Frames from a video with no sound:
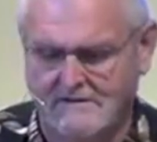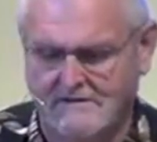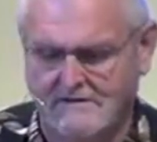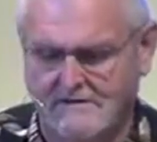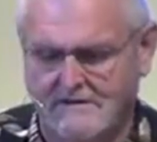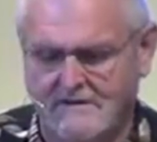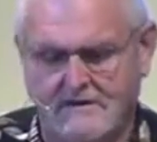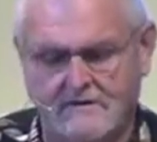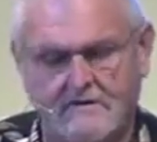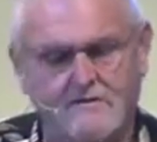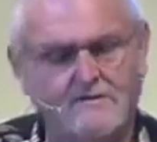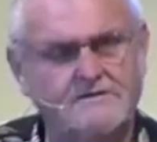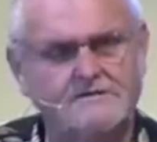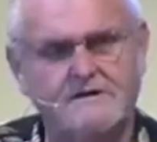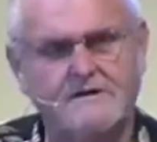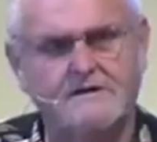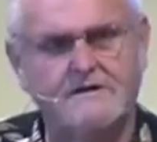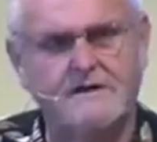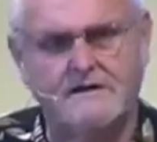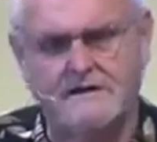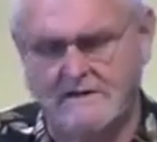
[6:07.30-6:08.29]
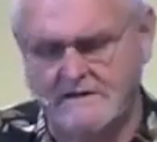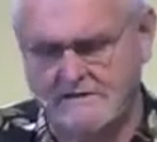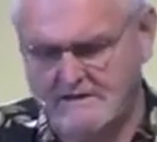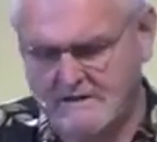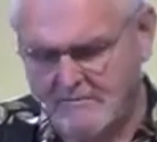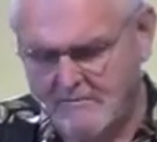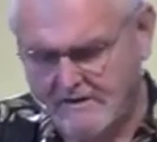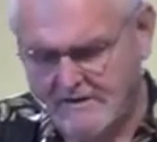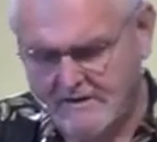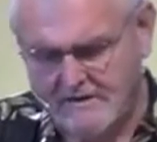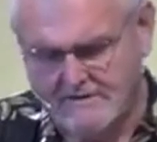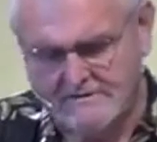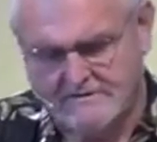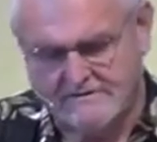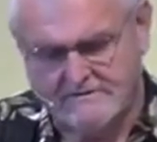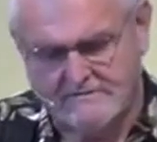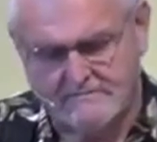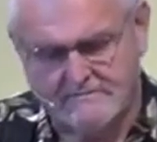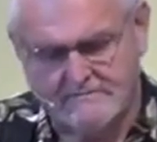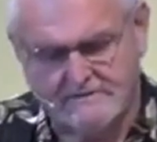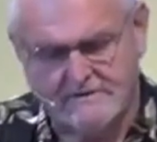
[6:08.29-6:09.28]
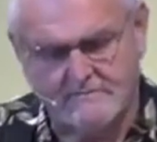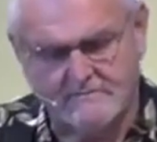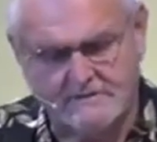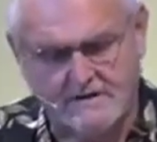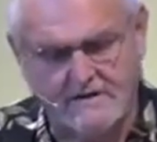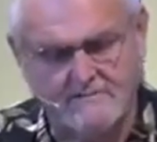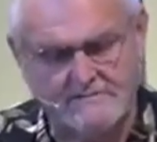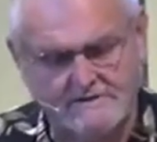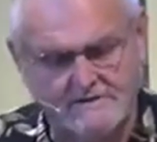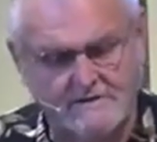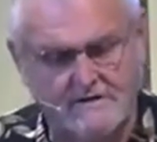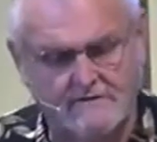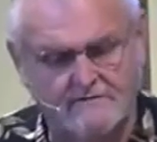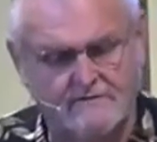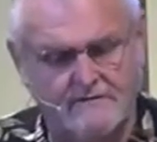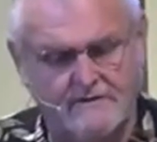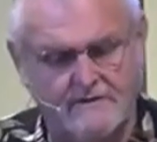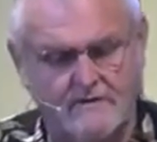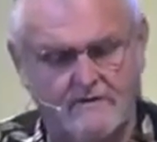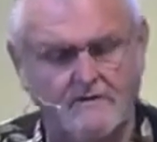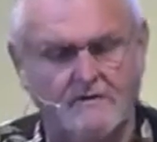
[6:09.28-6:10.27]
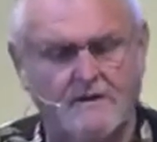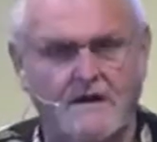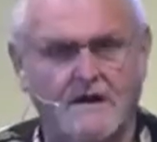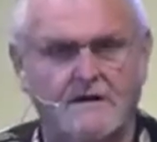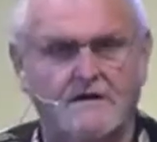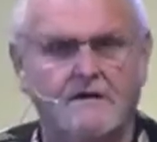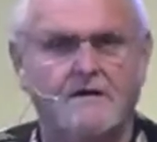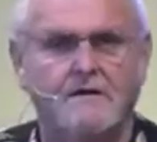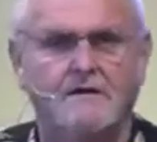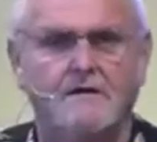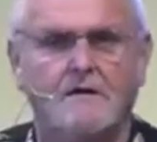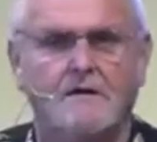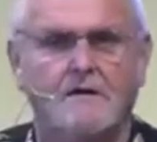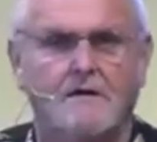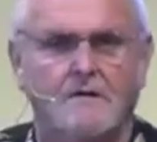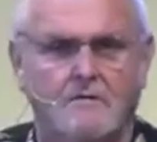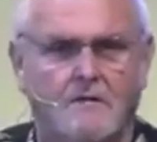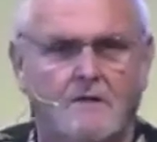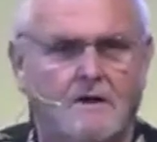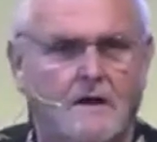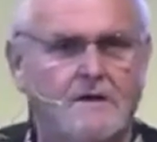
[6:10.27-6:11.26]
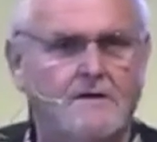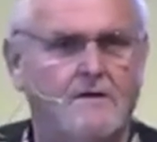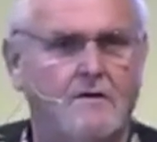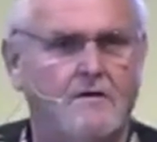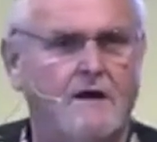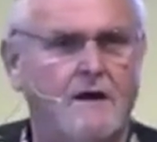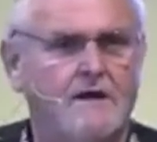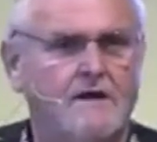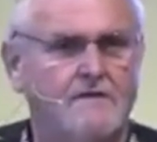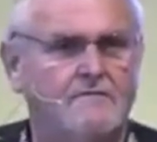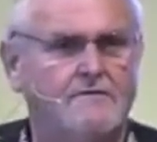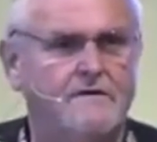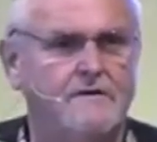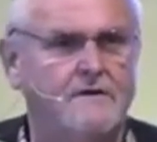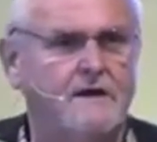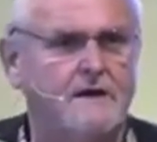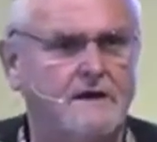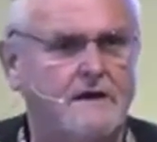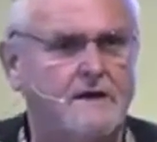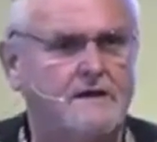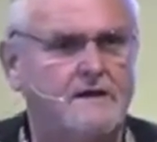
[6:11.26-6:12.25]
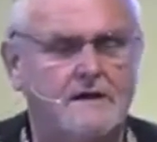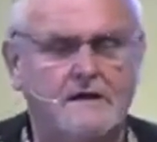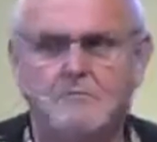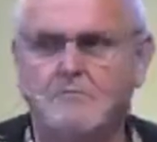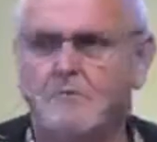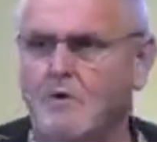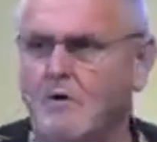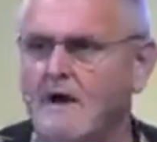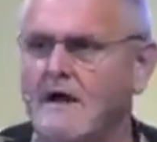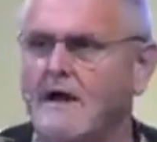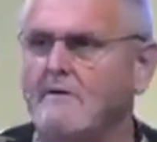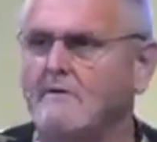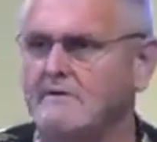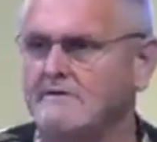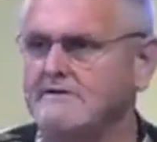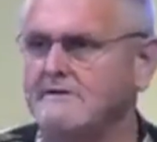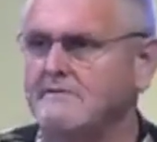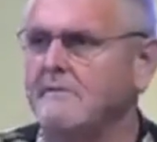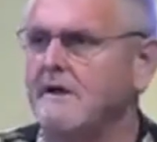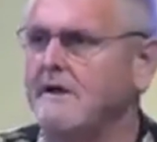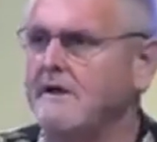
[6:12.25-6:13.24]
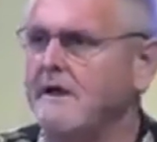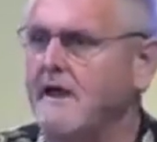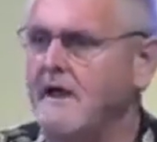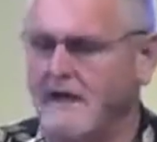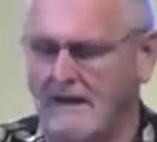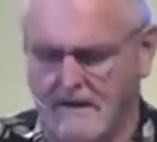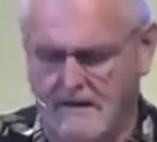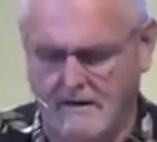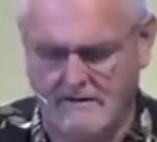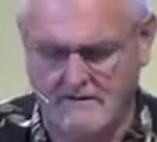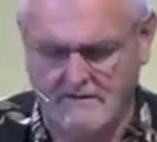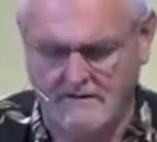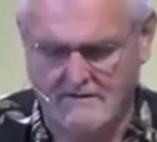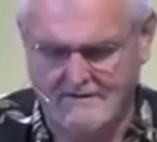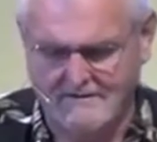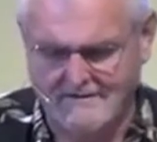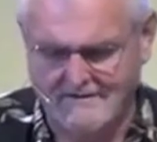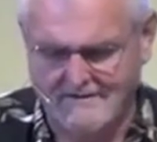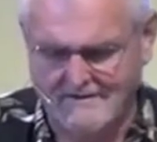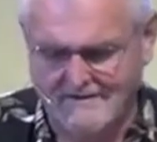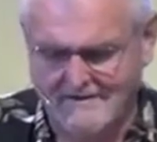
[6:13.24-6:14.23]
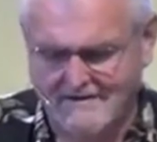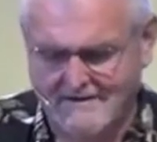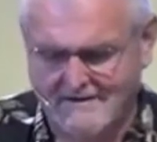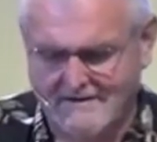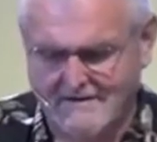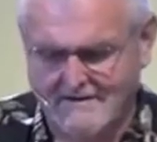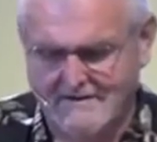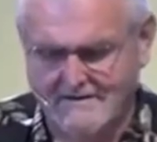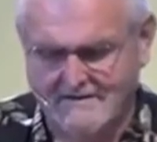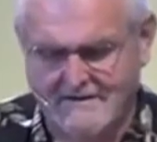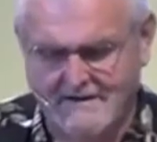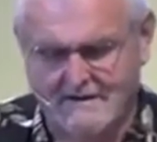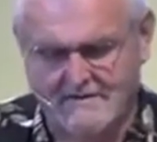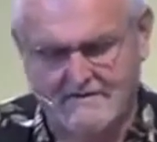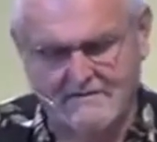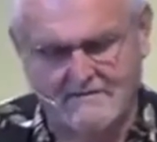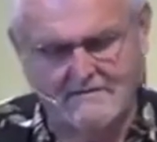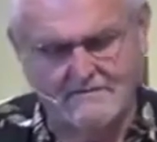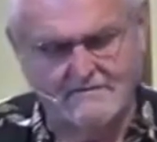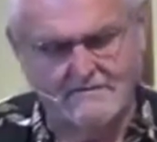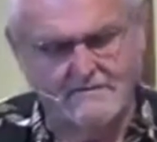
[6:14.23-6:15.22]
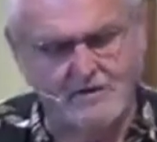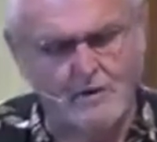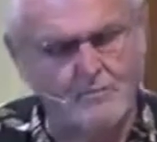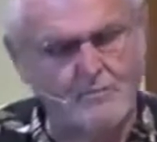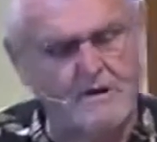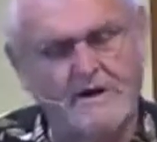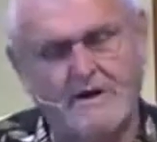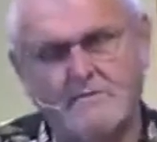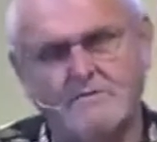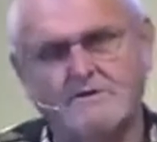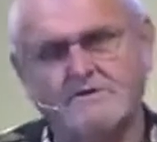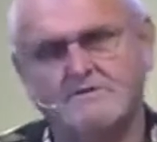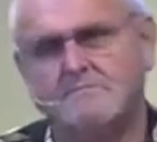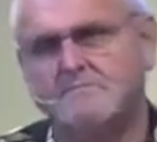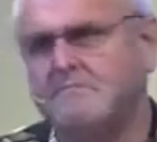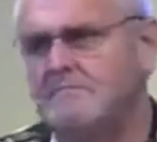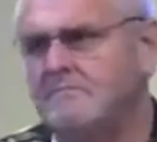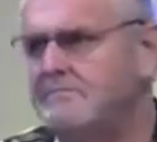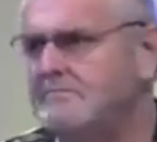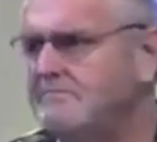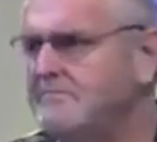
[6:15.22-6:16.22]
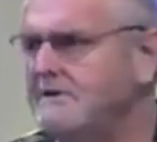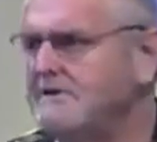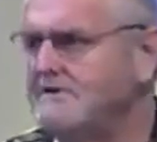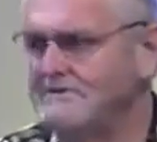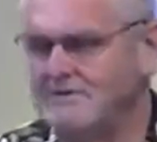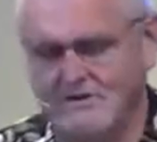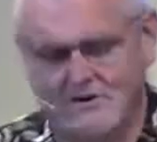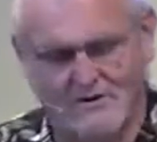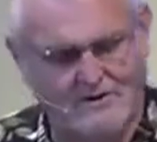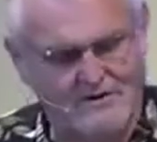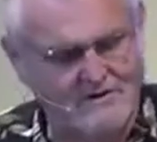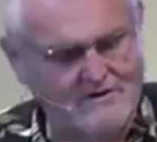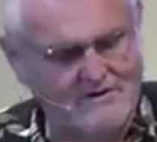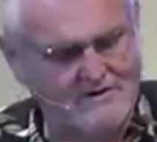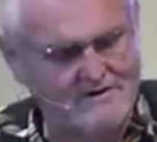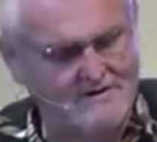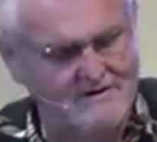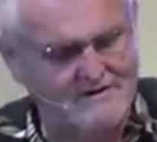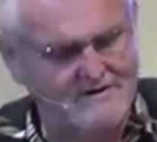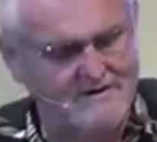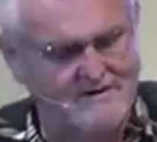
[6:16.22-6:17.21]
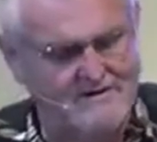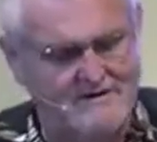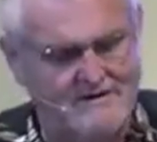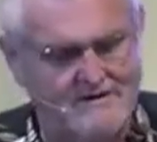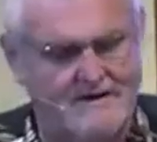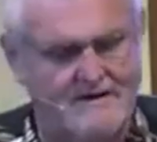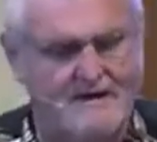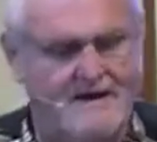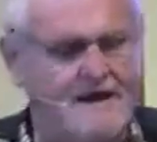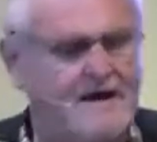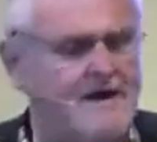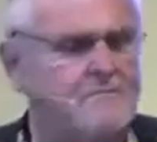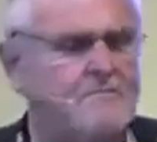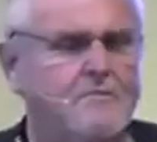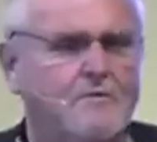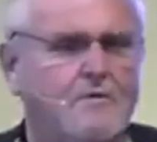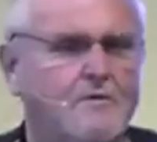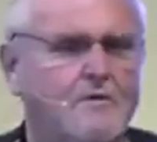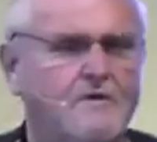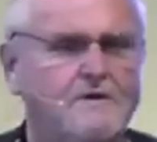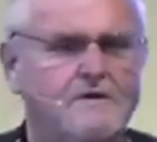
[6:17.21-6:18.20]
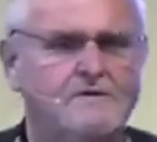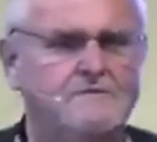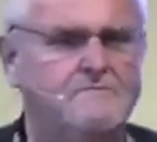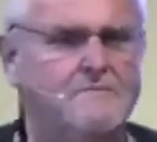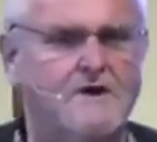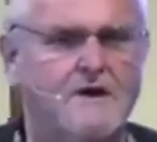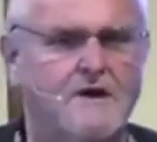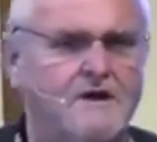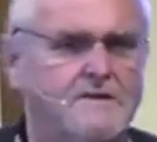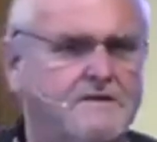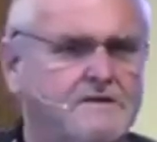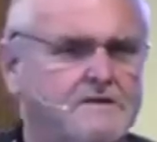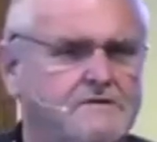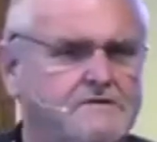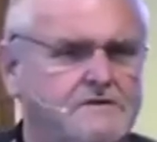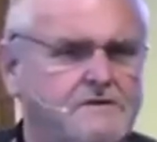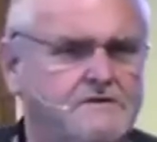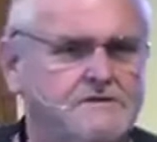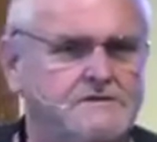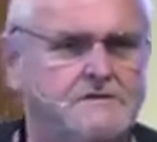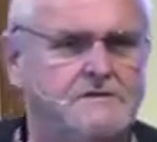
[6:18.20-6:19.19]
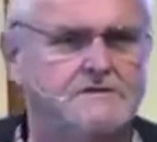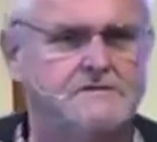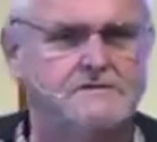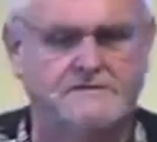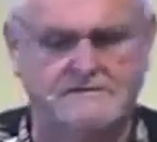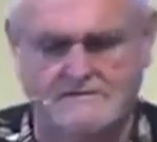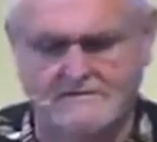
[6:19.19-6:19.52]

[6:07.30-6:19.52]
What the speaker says: I know it's not that easy because sometimes it can feel like, well, I know I can feel like I need more hours in my day. Yet nobody was busier and had more on his mind than Jesus.